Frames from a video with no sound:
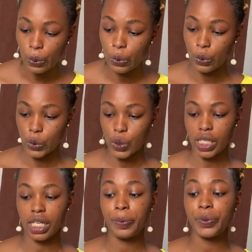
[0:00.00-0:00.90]
Osh,
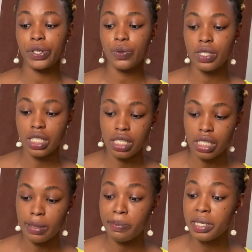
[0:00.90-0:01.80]
can I pronounce
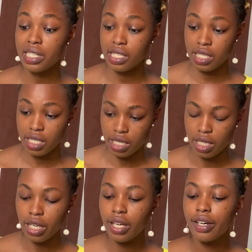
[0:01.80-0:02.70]
this? Merzi,
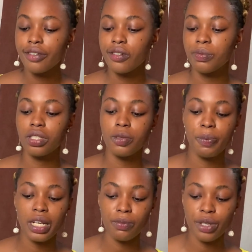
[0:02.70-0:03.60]
from the
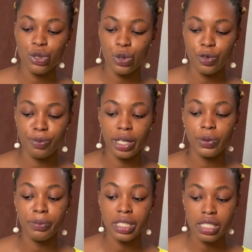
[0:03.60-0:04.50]
Department of
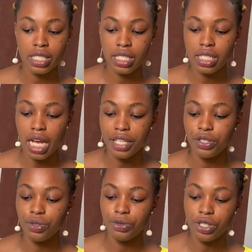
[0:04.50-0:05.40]
Biomedicine at the
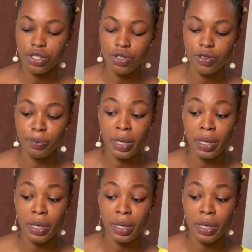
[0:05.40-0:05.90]
University of